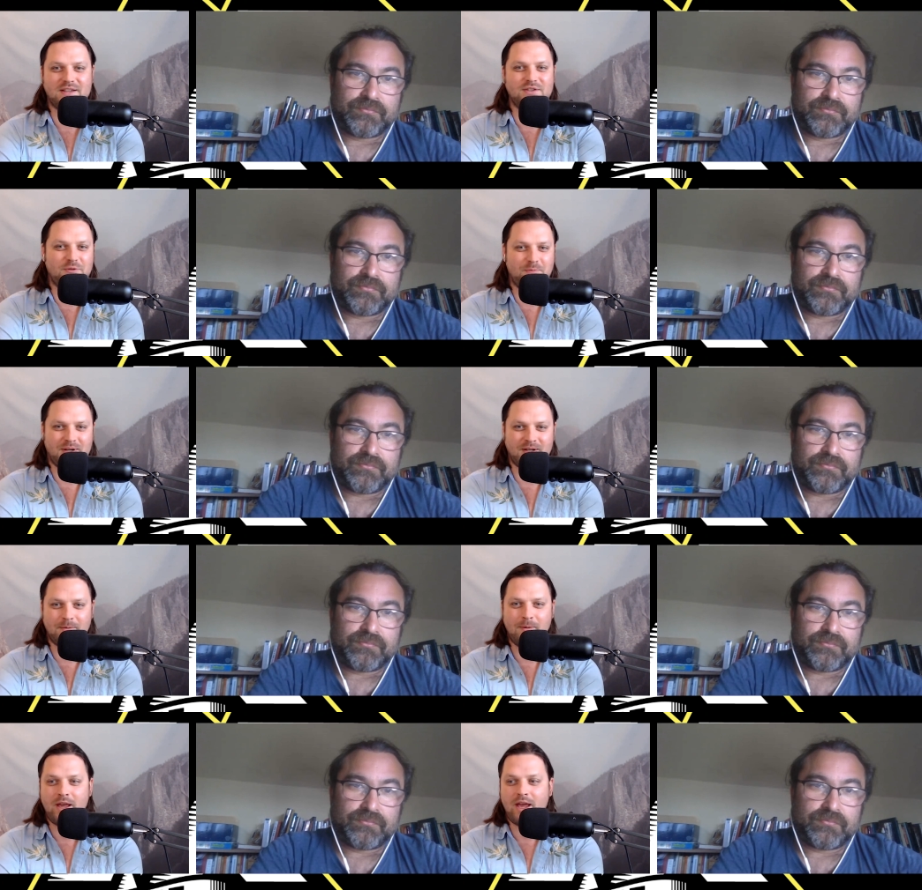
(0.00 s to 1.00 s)
Speaker 1: and that's their opinion.
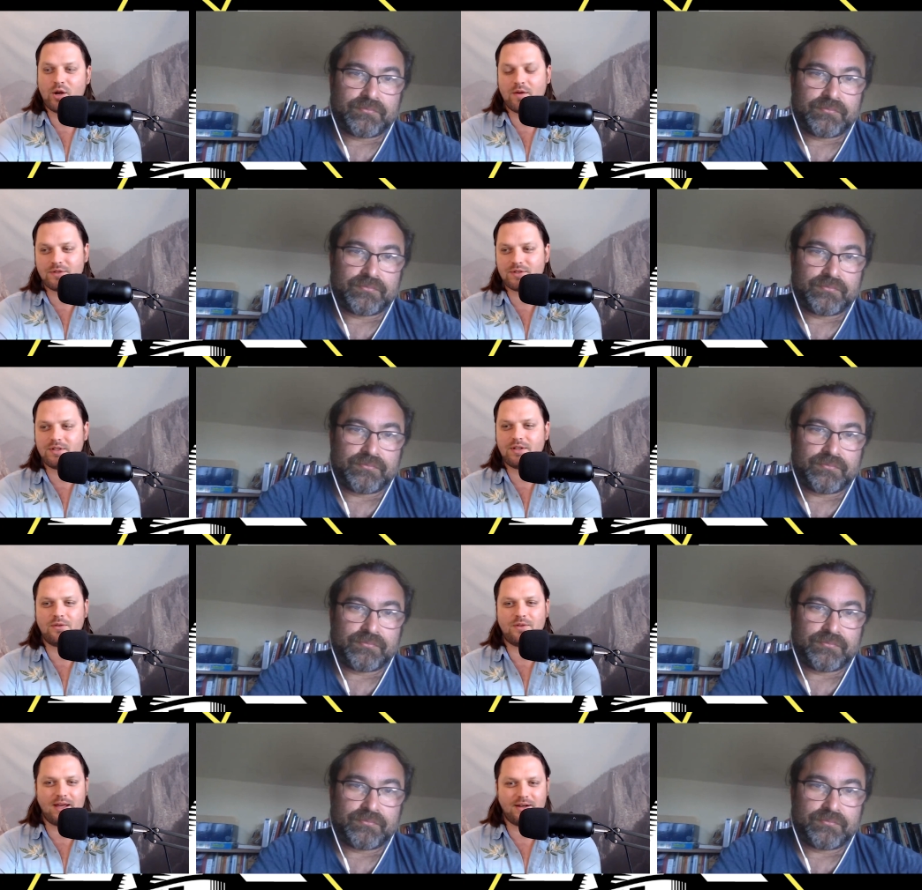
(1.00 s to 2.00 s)
And obviously, you know,
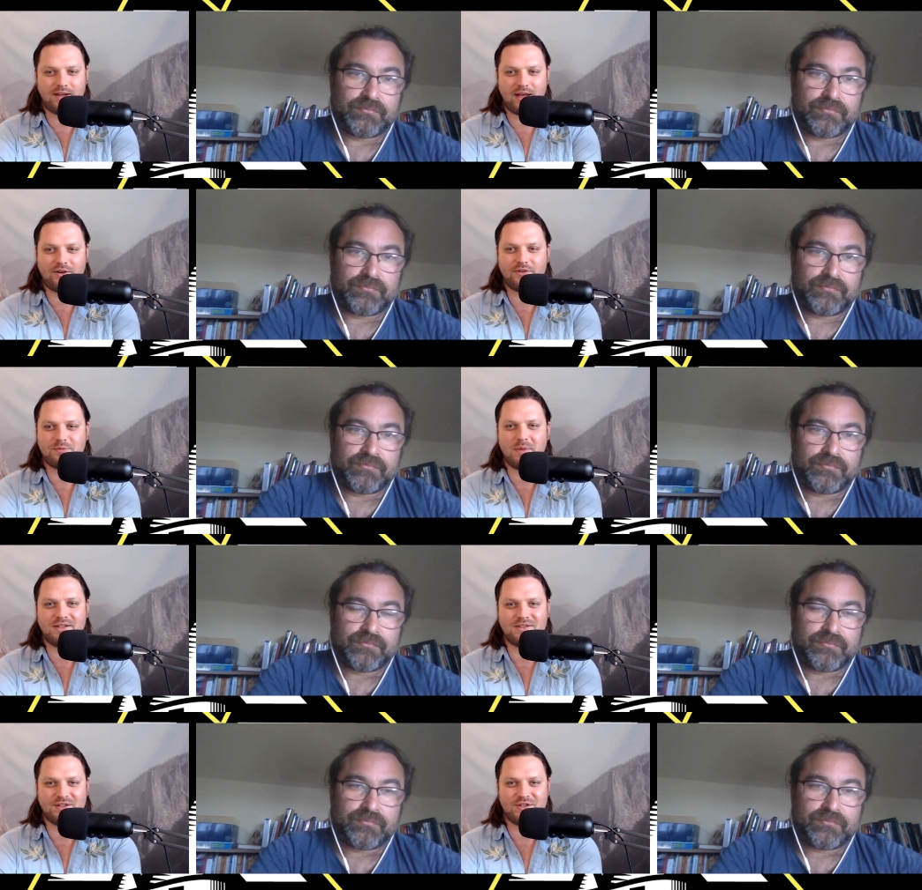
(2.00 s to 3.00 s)
the edit- editors make
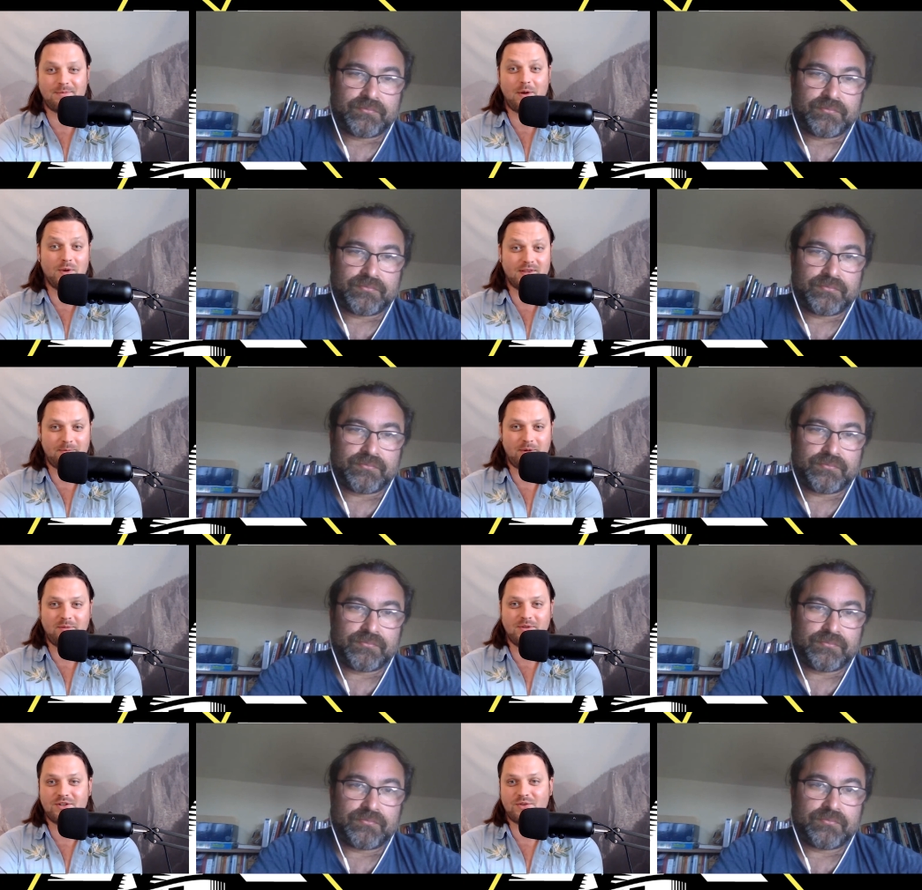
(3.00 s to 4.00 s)
decisions about what they
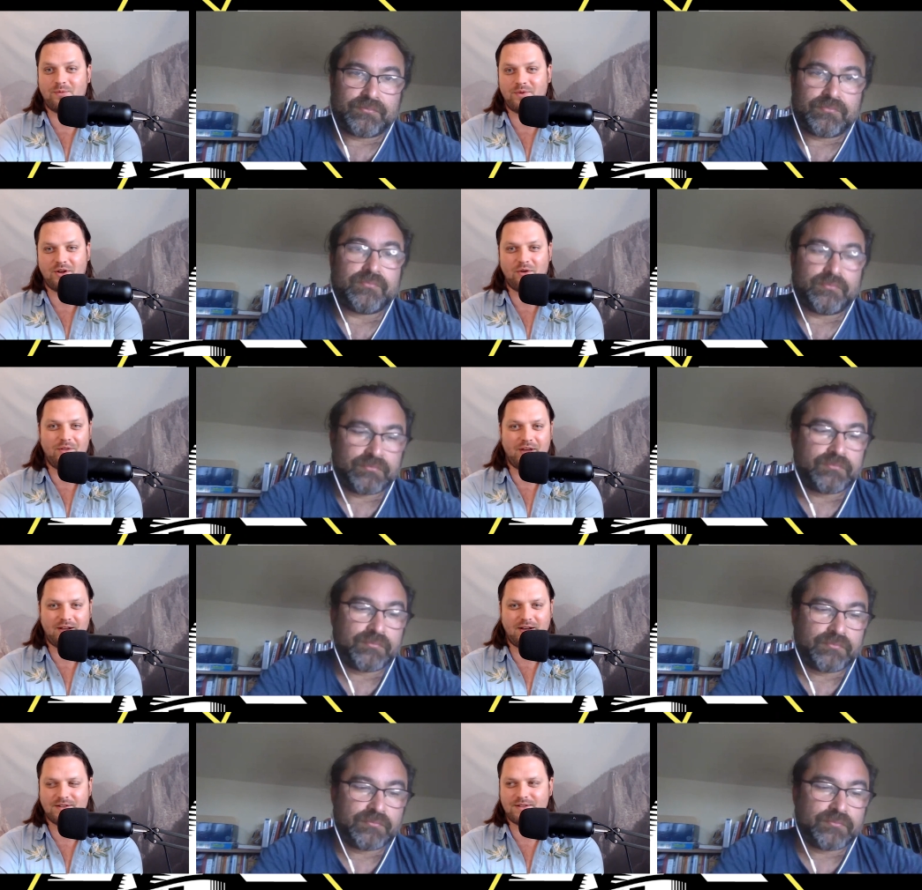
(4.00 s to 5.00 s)
publish, you know, all that
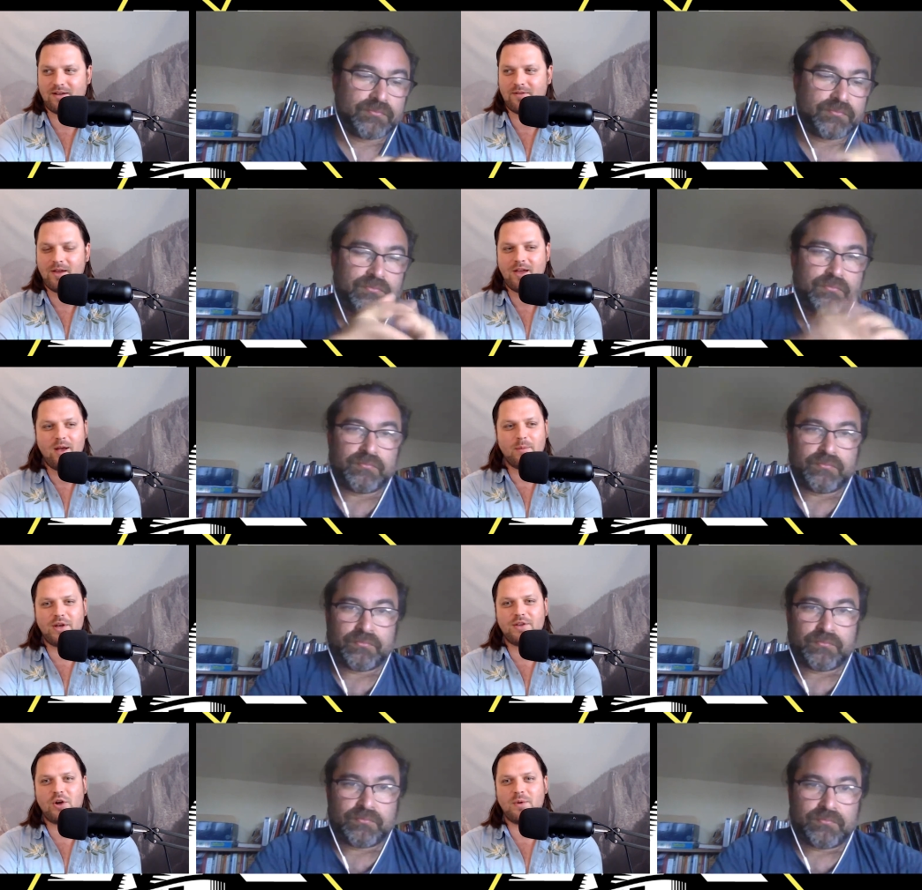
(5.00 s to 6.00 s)
kind of stuff. But it
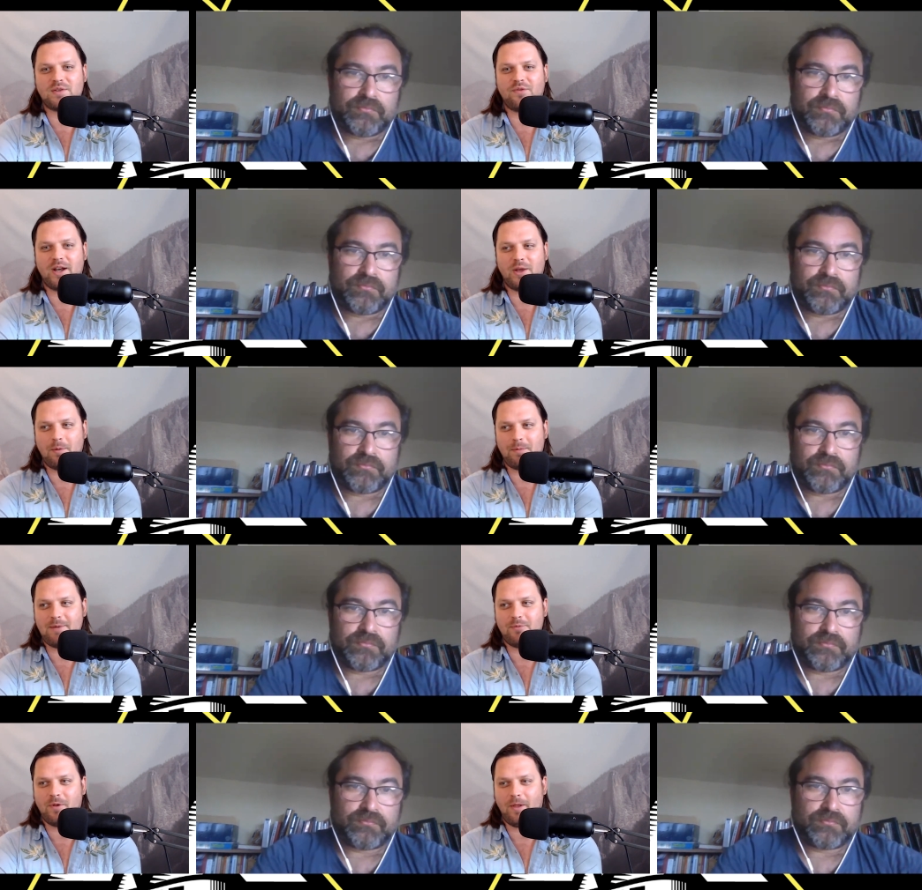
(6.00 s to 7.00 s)
is always funny when
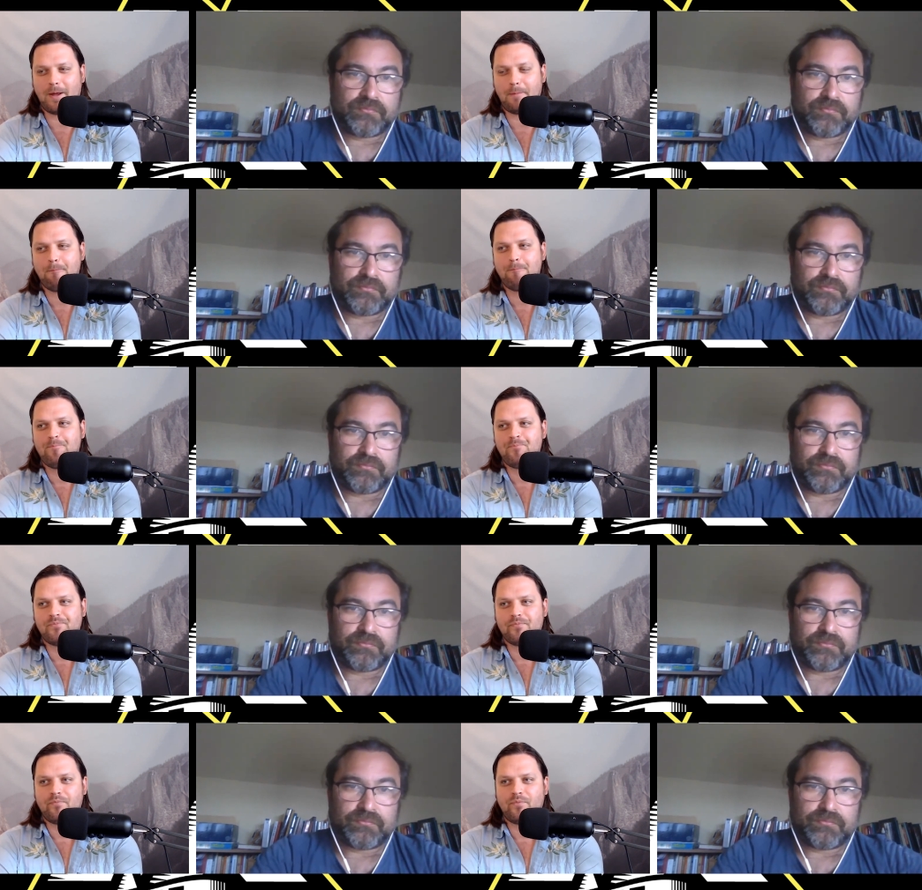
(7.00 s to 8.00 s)
people like
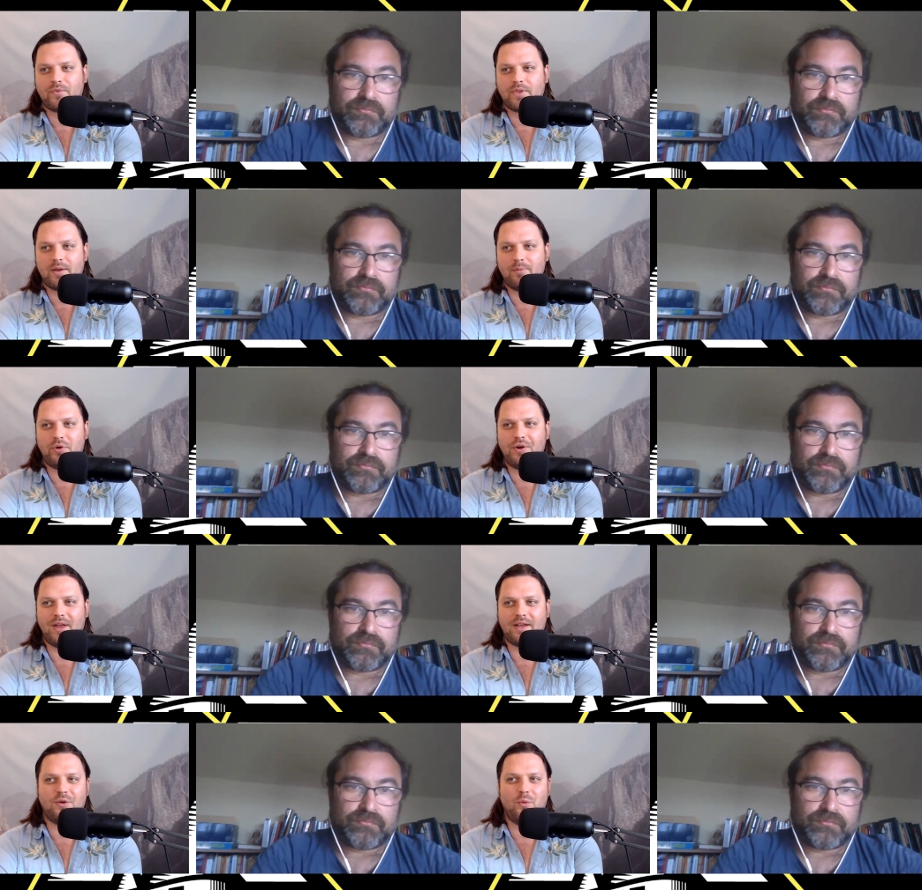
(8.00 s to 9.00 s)
put
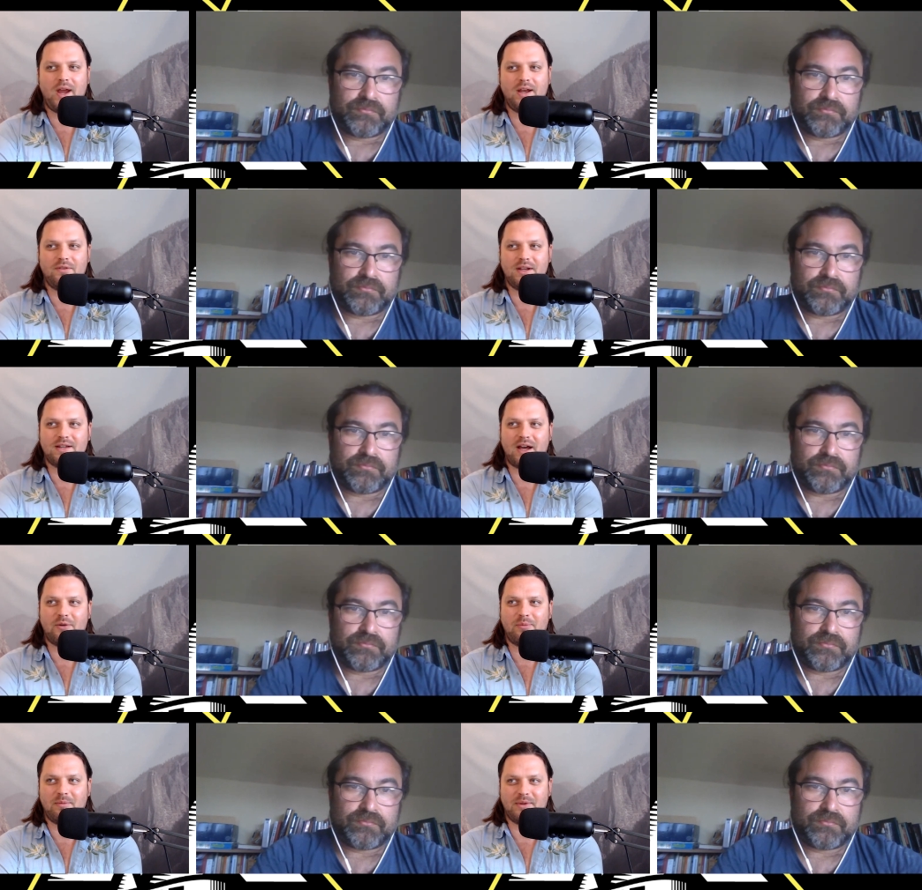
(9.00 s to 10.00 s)
like the weight of the
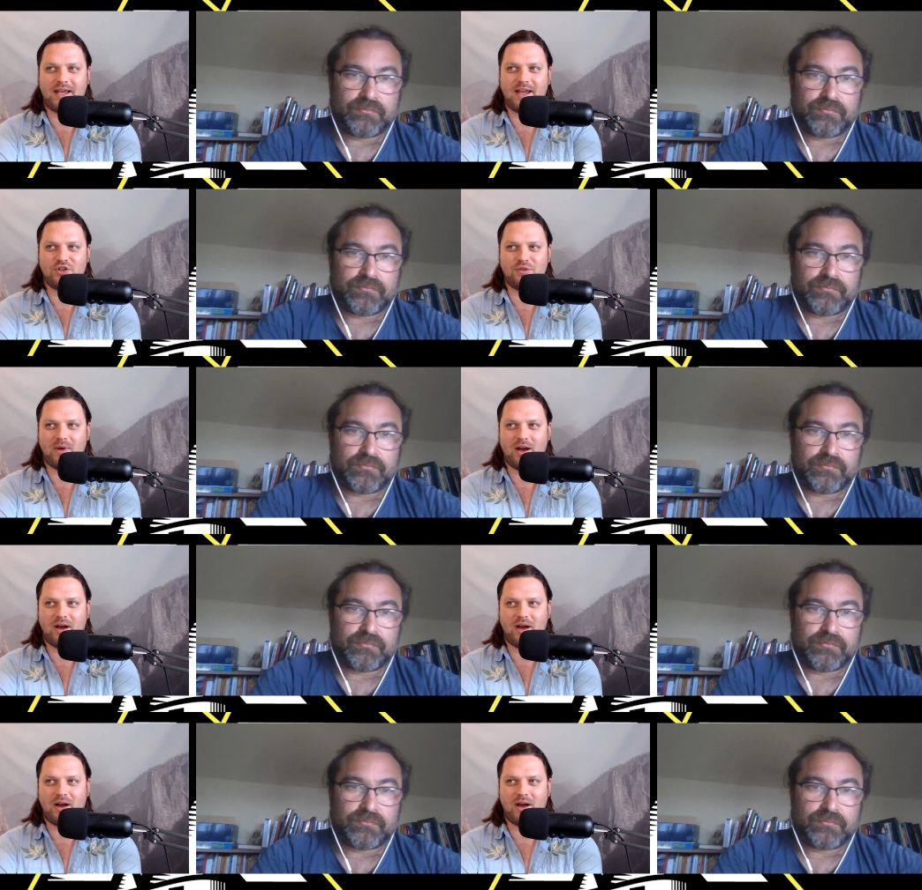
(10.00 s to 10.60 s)
entire publication